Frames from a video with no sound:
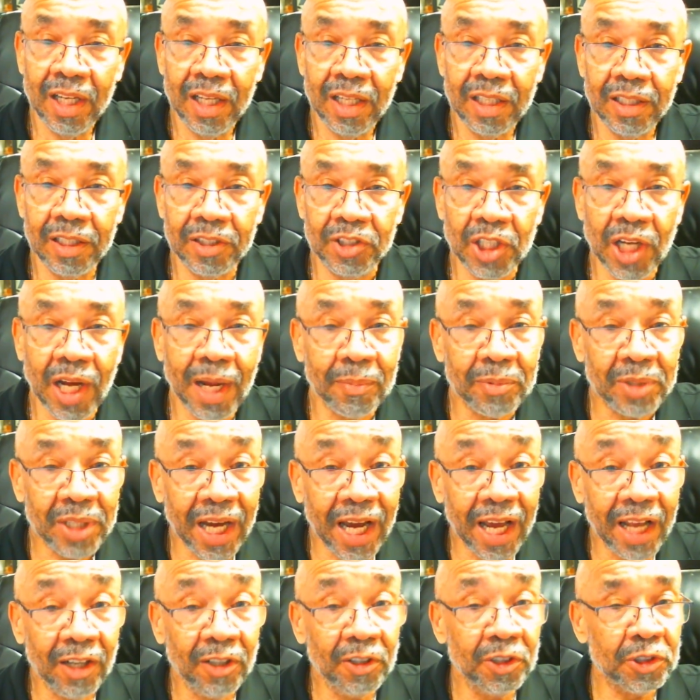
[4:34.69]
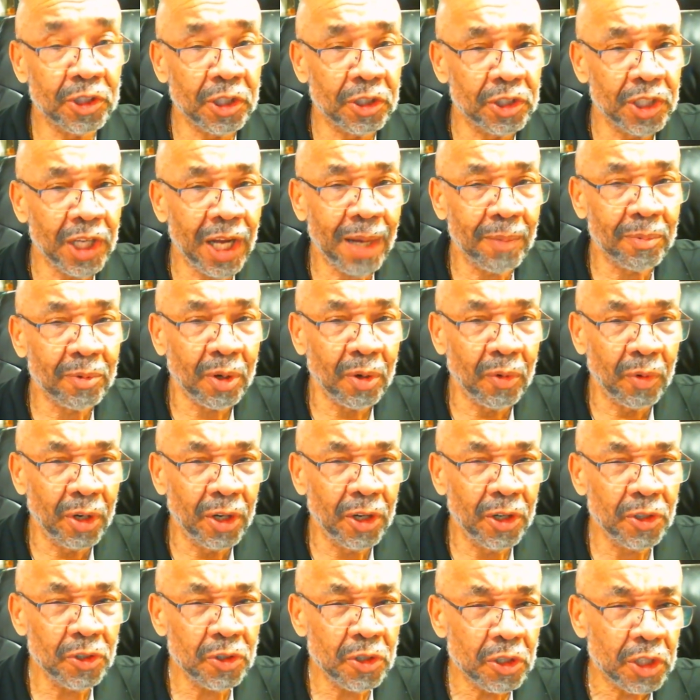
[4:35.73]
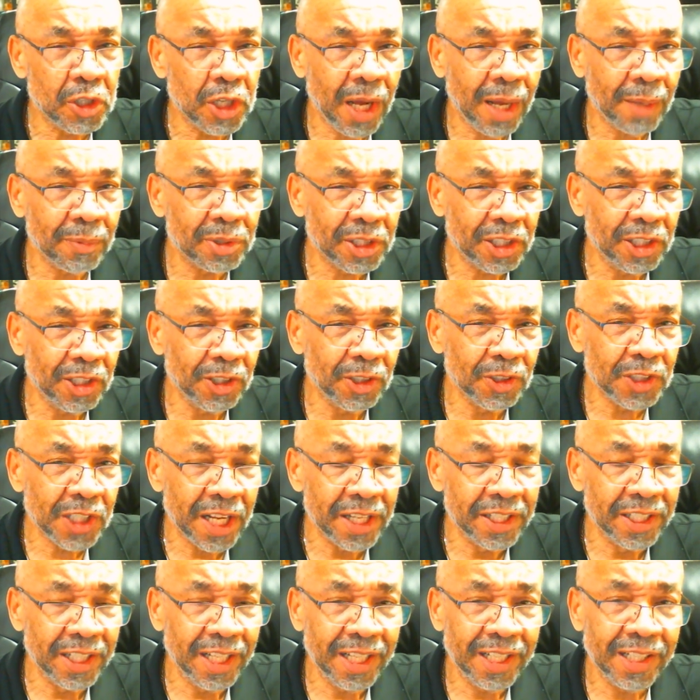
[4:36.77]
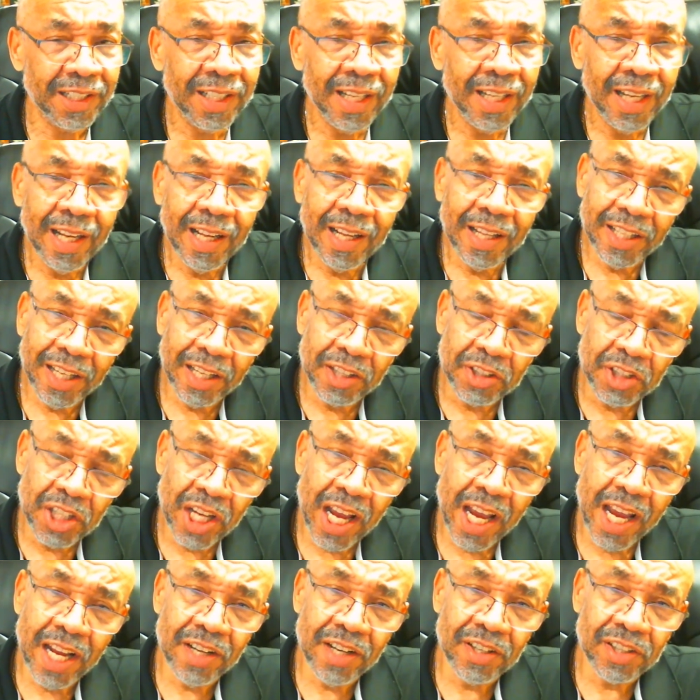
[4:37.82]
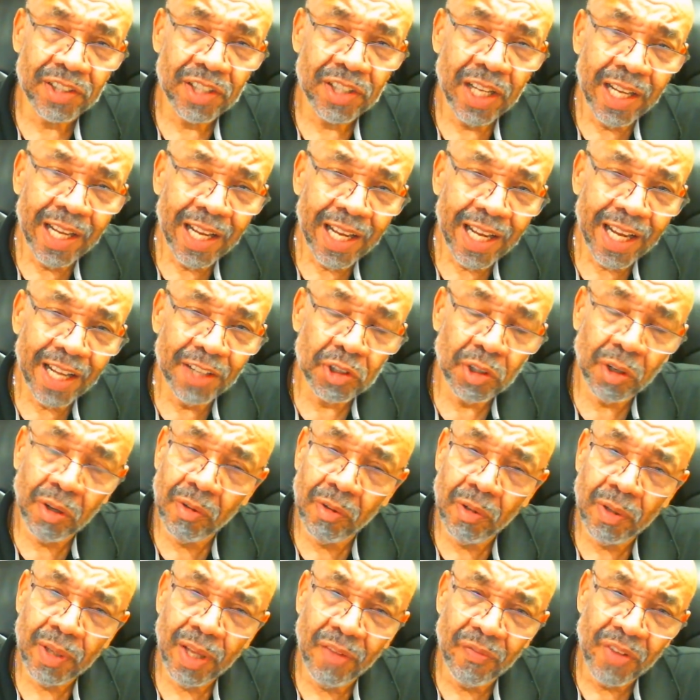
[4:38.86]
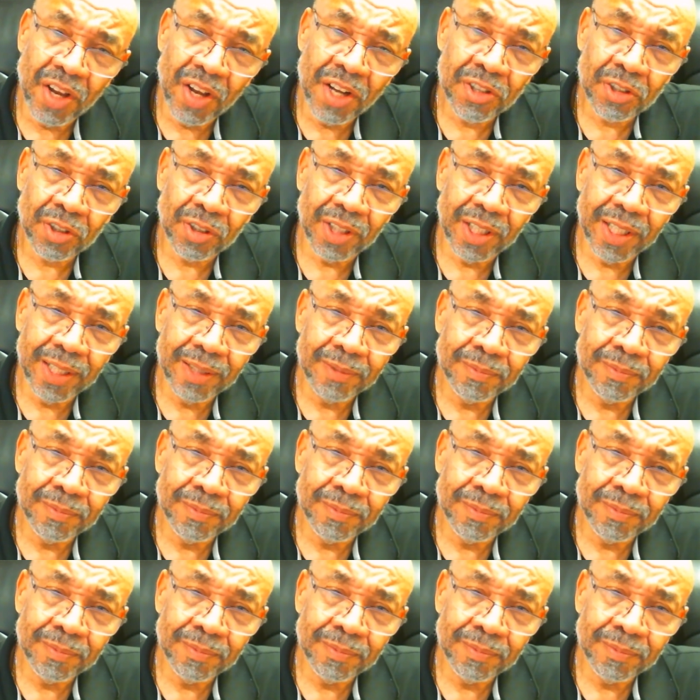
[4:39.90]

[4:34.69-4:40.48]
The job titles, the job careers, the job skills I needed, they changed. And so eventually,